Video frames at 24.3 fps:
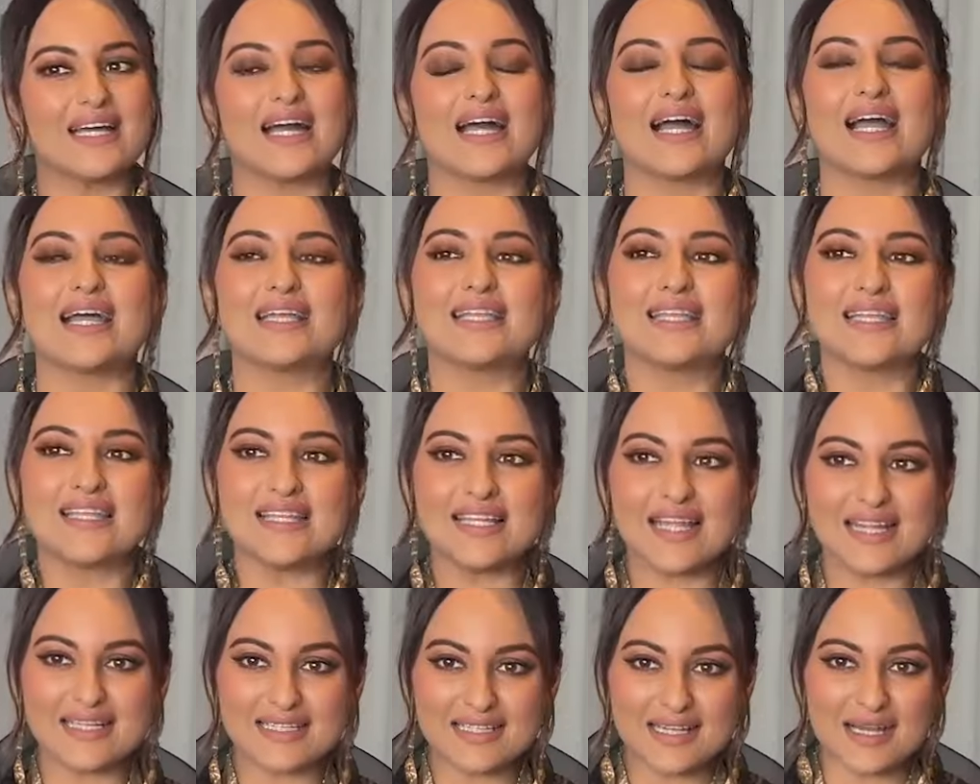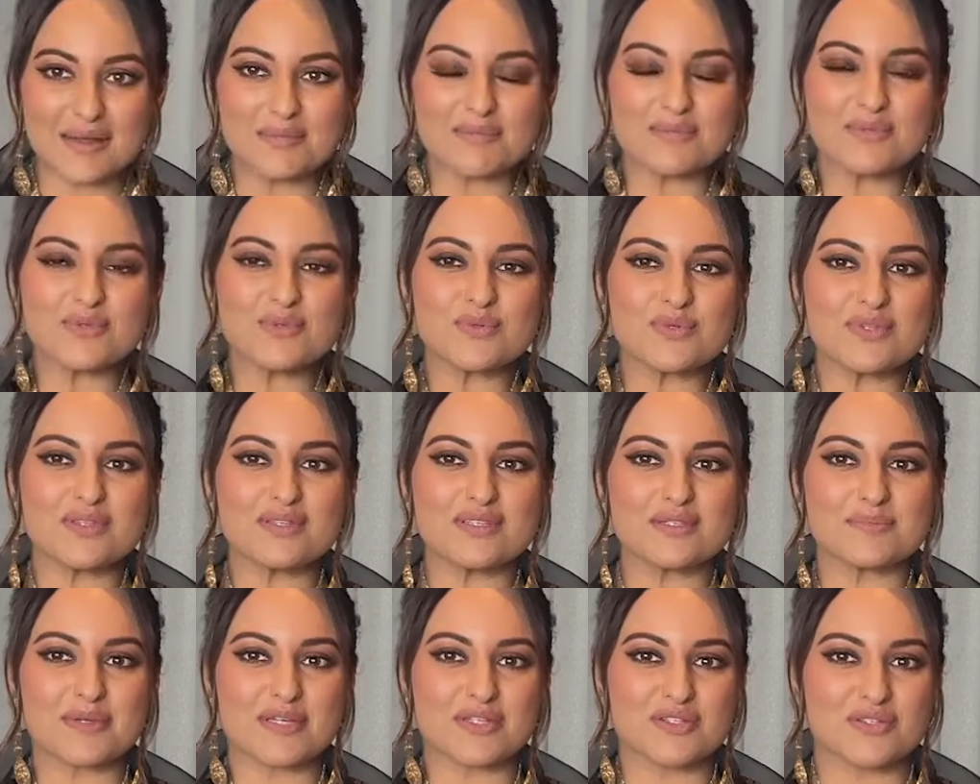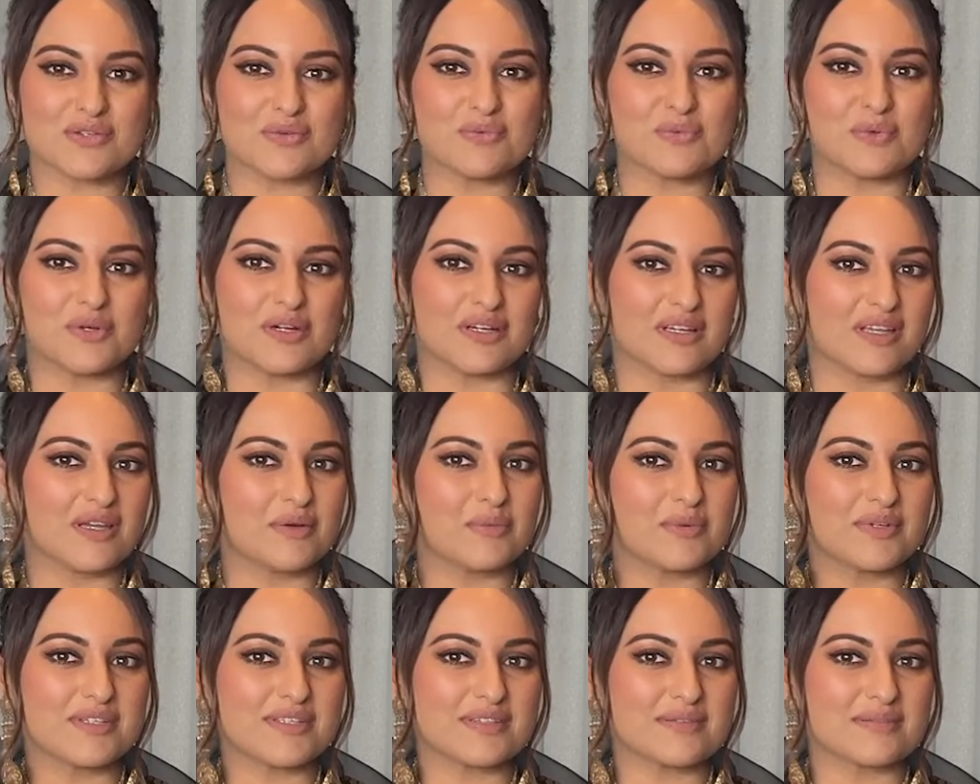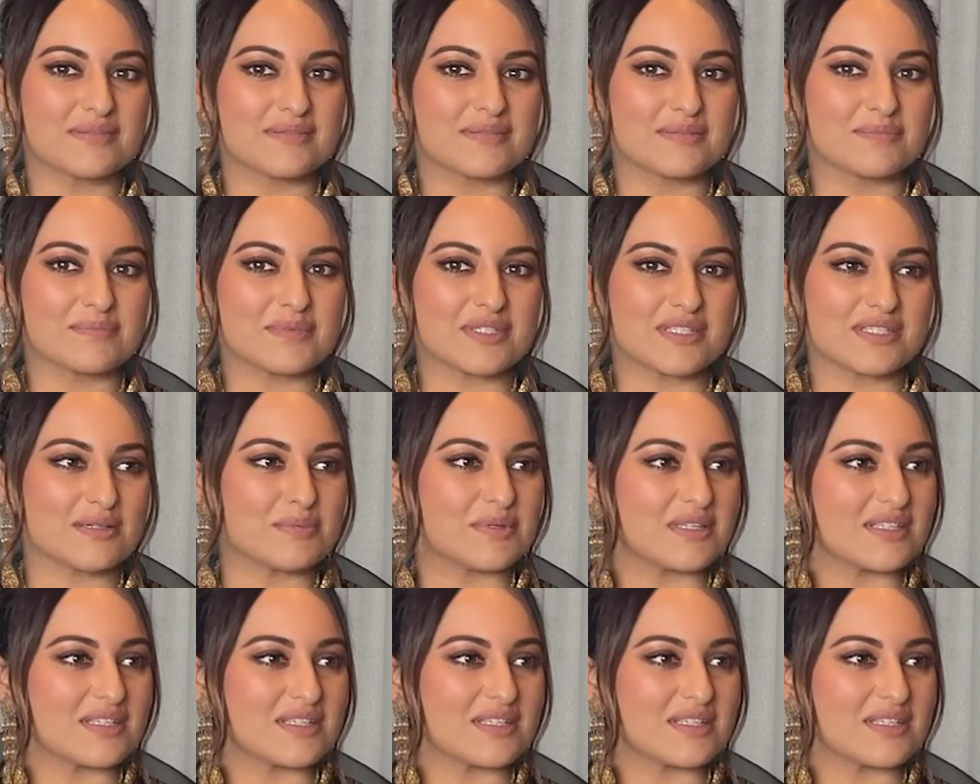I think that comes with the space of working with Mr.